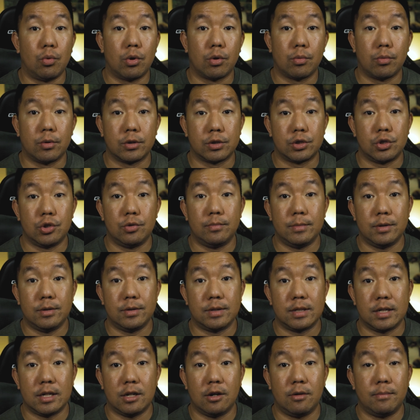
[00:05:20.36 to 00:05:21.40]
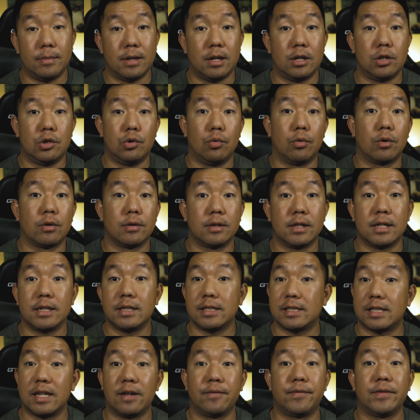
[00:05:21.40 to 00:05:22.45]
World War II Museum in New
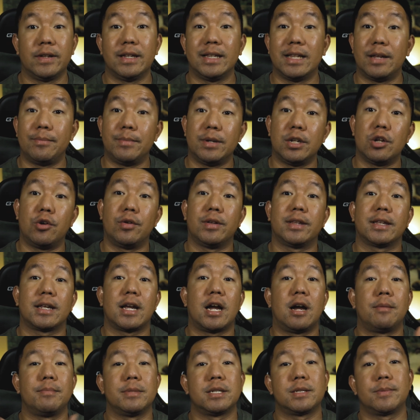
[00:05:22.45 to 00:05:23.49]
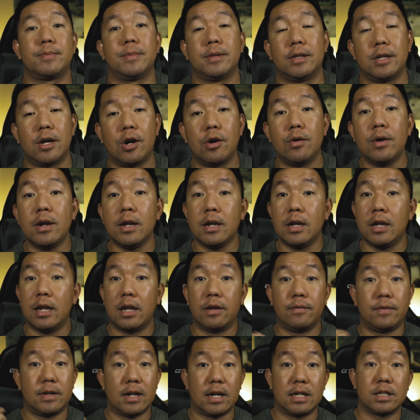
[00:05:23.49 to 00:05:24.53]
Orleans, definitely let me know in the comments below.
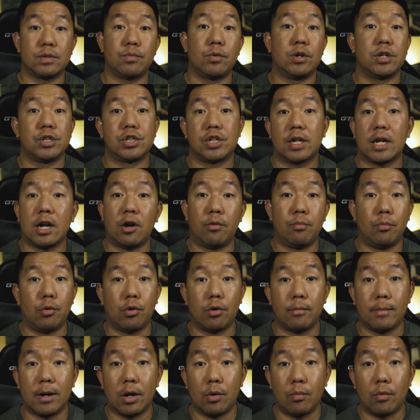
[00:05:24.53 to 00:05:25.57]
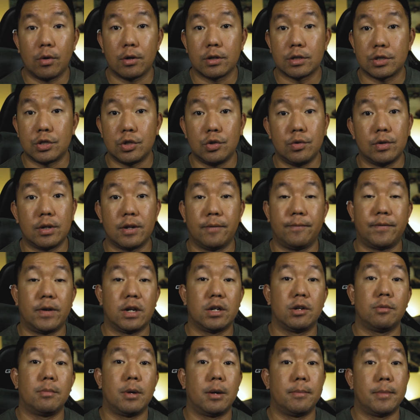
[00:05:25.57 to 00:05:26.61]
If you guys want to check out more of my work too, you can
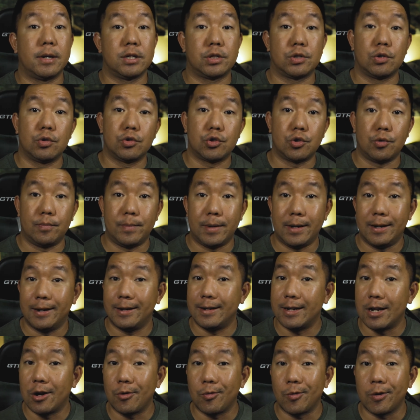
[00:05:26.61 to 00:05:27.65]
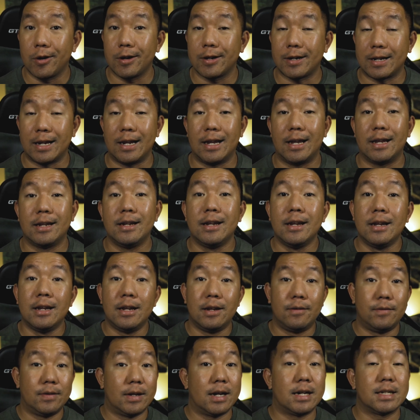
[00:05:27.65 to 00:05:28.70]
find them on my social media network. And
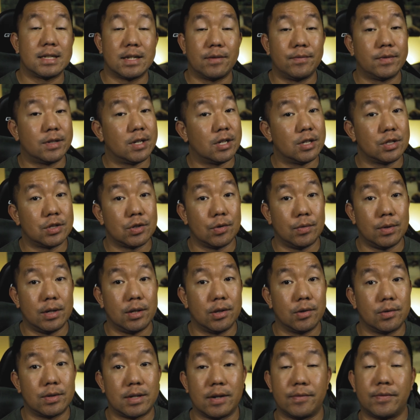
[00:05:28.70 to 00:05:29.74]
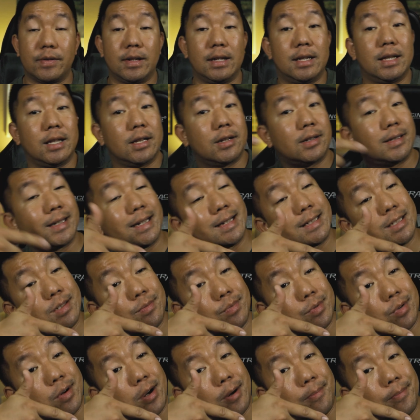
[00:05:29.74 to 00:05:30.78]
if you guys haven't done so either, definitely click on that
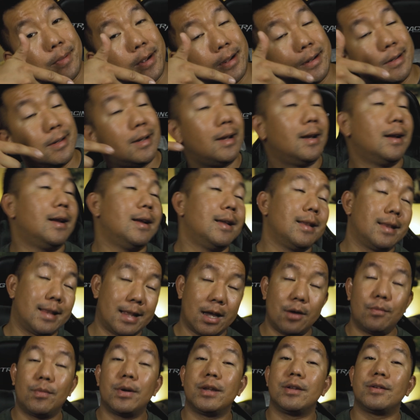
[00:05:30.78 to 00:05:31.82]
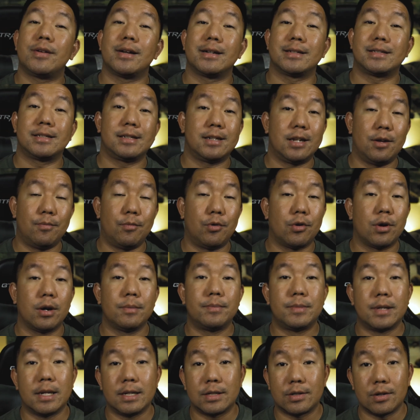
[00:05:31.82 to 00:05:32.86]
subscribe button. That way you guys can get more
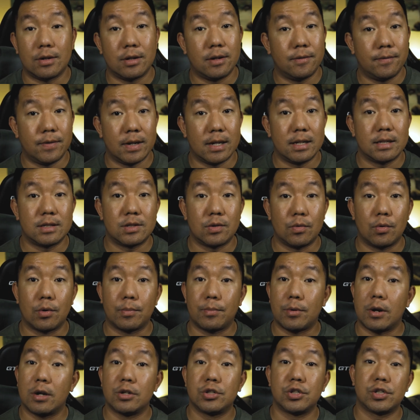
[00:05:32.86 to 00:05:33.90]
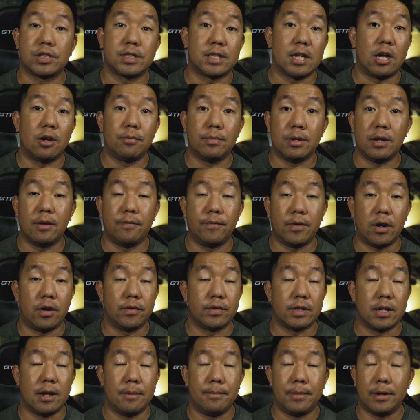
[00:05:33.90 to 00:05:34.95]
updates on events or projects that I'll be
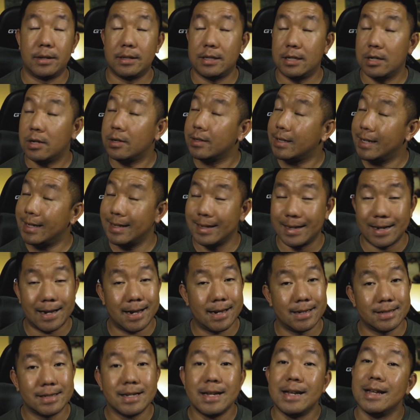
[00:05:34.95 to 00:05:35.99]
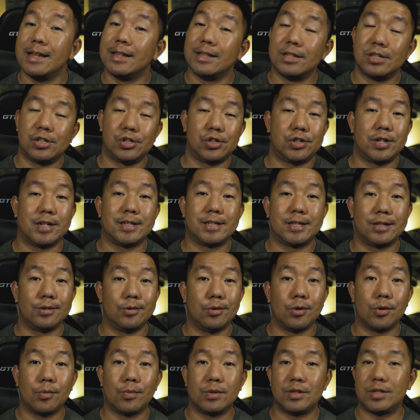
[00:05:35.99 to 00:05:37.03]
involved in. But until then, guys, this is Jason
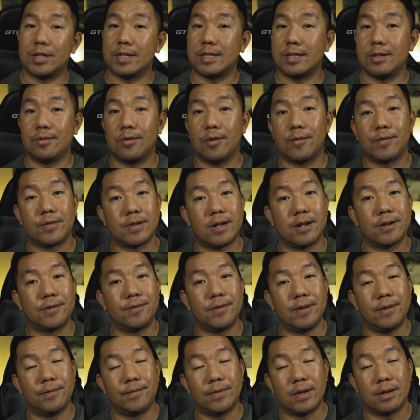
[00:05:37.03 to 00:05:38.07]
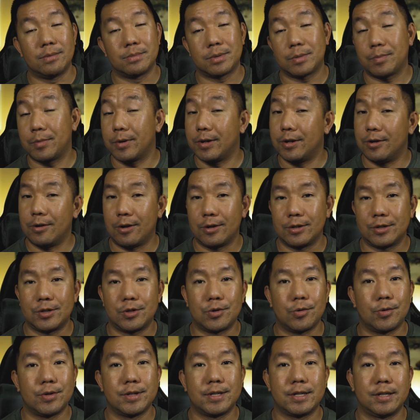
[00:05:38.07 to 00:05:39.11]
Lord with Jason Lord Photography and Films, bringing you art,
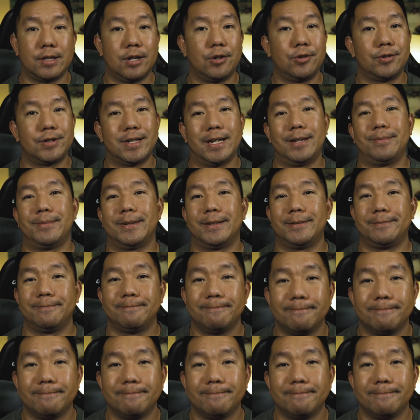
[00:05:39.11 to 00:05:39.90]
stories, and entertainment.